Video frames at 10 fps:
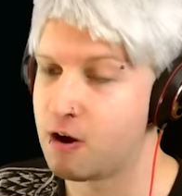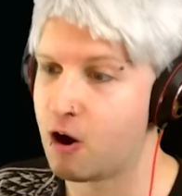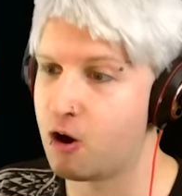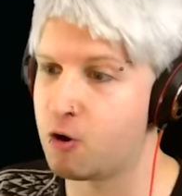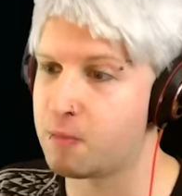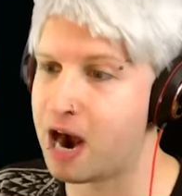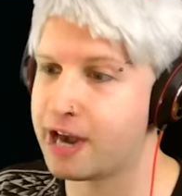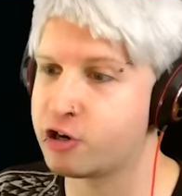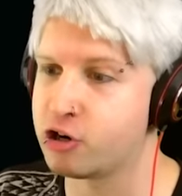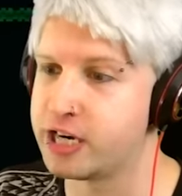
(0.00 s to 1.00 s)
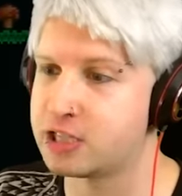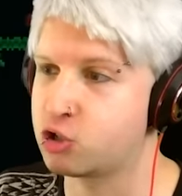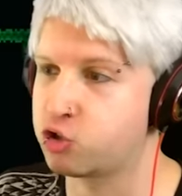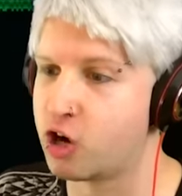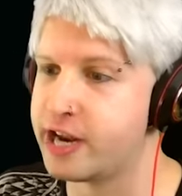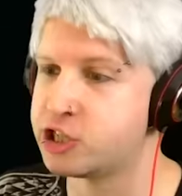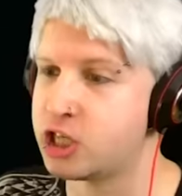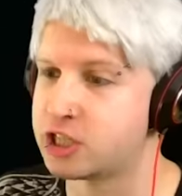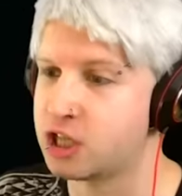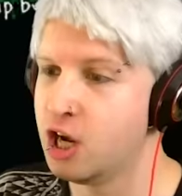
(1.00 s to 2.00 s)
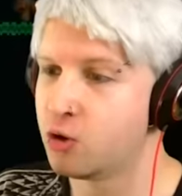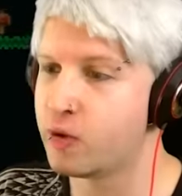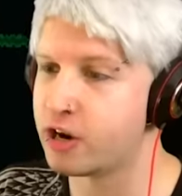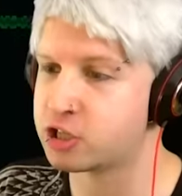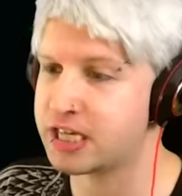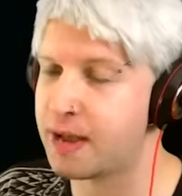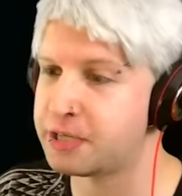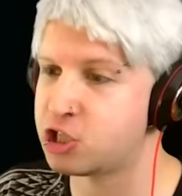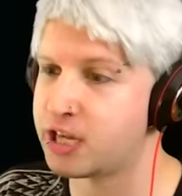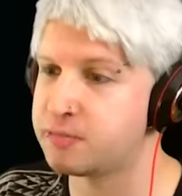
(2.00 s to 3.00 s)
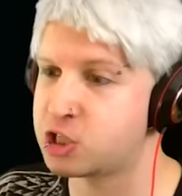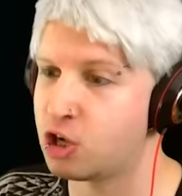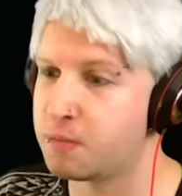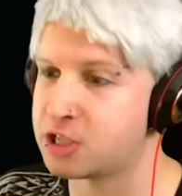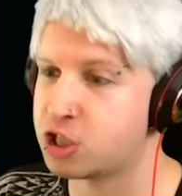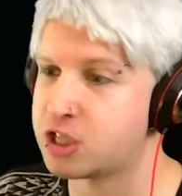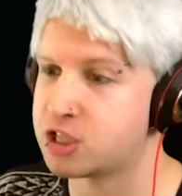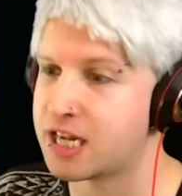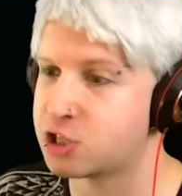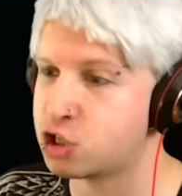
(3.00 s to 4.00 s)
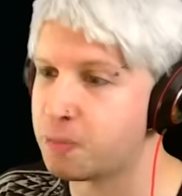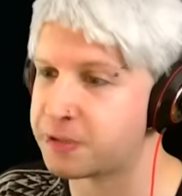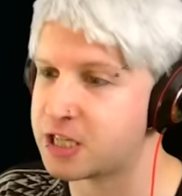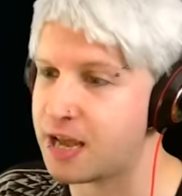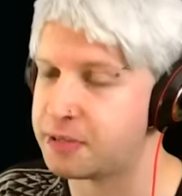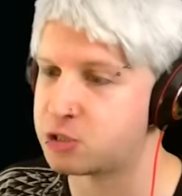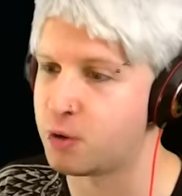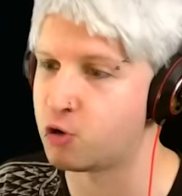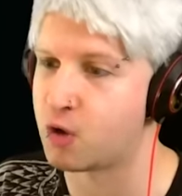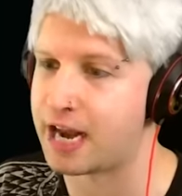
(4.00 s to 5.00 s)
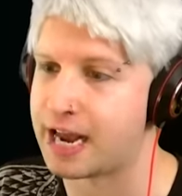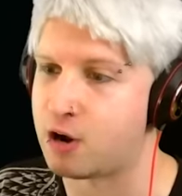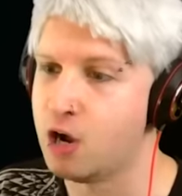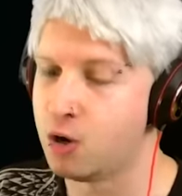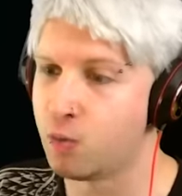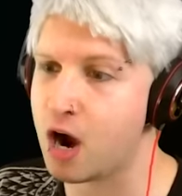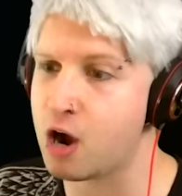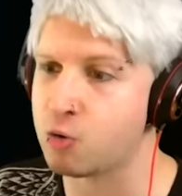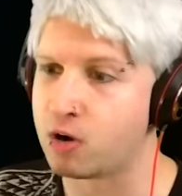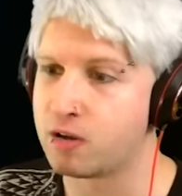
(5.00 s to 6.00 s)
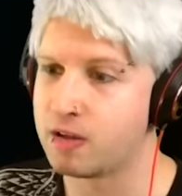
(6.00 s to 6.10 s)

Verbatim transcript: Oh my goodness gracious. We are damaging him so much. This is like super damage mode right now. Whoa.